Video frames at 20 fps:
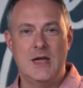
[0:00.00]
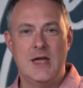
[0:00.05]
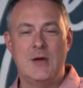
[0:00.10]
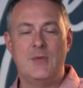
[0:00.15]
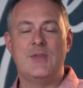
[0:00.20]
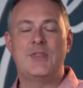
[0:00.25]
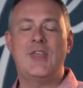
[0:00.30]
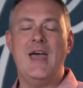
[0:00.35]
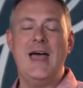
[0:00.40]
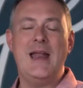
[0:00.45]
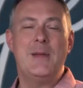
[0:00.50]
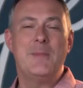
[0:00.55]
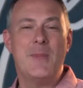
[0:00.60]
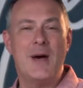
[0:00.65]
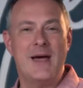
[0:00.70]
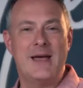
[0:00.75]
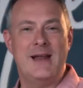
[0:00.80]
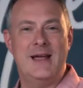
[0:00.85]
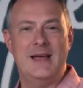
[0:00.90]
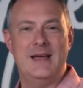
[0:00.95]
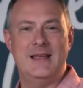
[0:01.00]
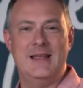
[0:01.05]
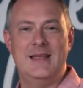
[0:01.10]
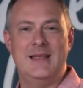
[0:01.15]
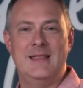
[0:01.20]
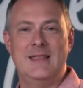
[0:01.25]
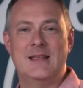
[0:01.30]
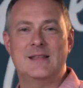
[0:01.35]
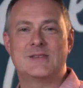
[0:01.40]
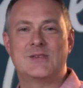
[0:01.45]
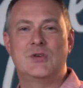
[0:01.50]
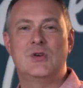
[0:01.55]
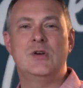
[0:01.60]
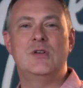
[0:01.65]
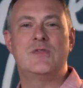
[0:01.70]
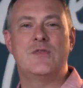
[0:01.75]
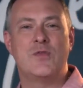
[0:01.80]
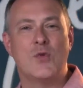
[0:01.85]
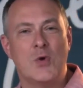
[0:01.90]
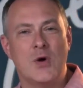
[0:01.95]
And with that in mind, I think it's
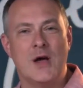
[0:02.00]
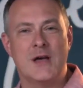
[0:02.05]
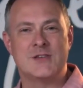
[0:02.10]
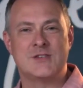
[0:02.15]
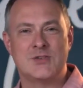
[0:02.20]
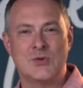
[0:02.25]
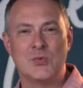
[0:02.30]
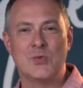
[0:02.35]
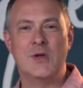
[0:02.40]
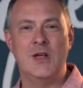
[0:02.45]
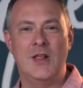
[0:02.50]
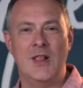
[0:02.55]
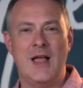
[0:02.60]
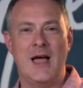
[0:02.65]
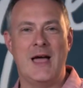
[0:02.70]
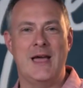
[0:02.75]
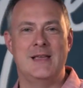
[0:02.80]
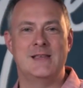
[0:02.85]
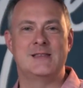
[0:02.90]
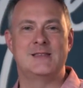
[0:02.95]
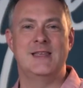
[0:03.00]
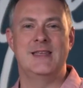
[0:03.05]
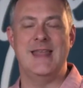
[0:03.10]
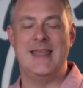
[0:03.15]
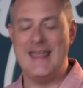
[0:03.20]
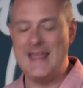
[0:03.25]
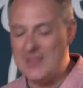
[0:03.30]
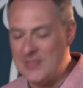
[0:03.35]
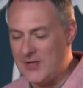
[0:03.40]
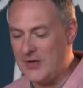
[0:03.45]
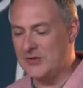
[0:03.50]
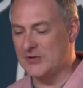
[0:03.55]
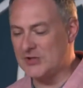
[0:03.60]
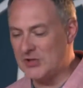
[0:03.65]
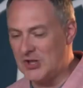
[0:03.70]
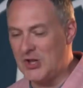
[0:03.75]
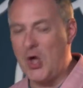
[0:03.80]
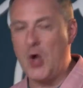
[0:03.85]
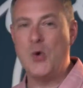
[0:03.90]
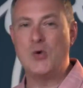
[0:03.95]
good for us to realize that in those
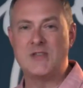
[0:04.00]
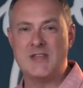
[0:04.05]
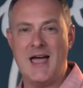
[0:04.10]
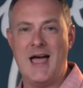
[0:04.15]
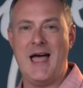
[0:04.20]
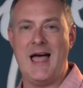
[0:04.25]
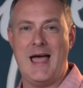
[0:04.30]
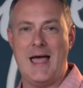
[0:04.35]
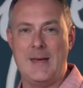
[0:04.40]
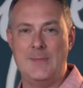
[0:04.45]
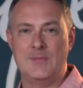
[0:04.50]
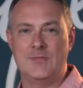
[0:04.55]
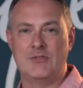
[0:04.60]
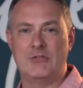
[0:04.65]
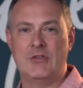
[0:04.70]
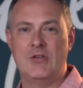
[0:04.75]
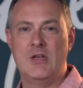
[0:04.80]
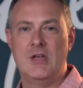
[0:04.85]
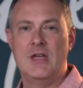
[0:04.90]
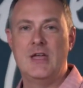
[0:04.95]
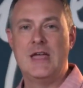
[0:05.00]
low times,